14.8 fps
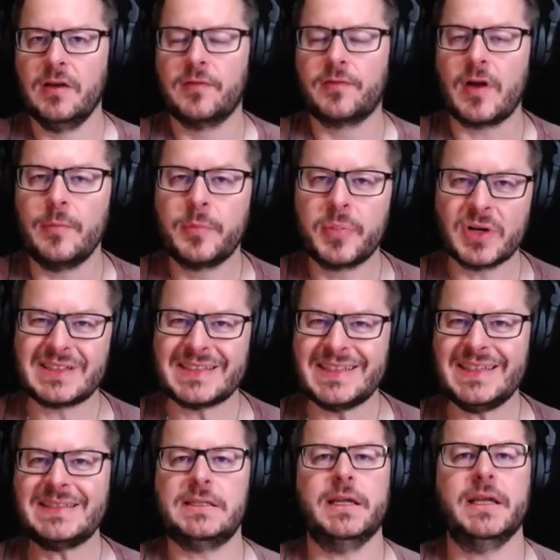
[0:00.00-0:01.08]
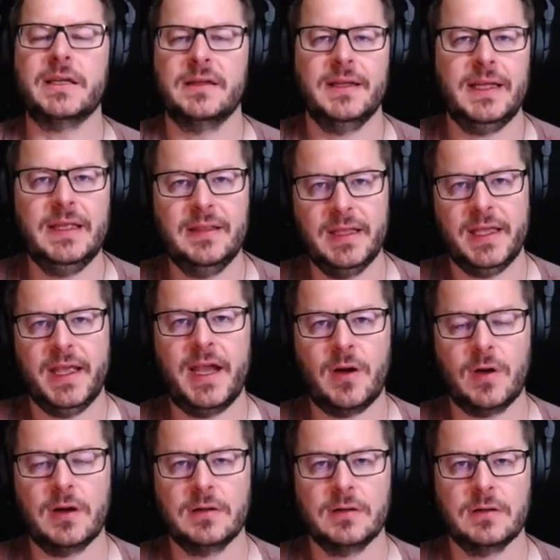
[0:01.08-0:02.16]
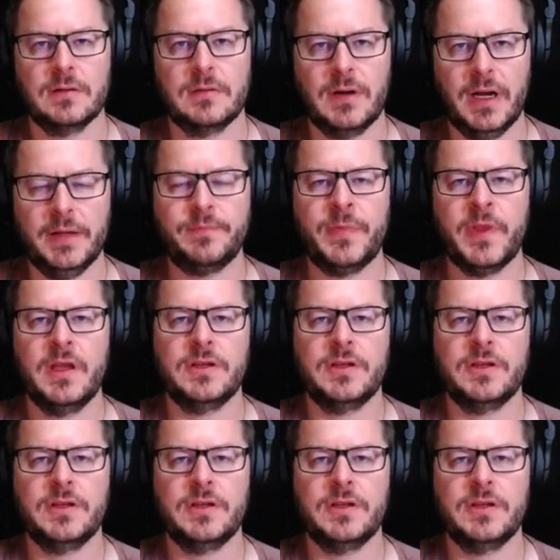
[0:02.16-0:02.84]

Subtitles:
from persisting in the error, right?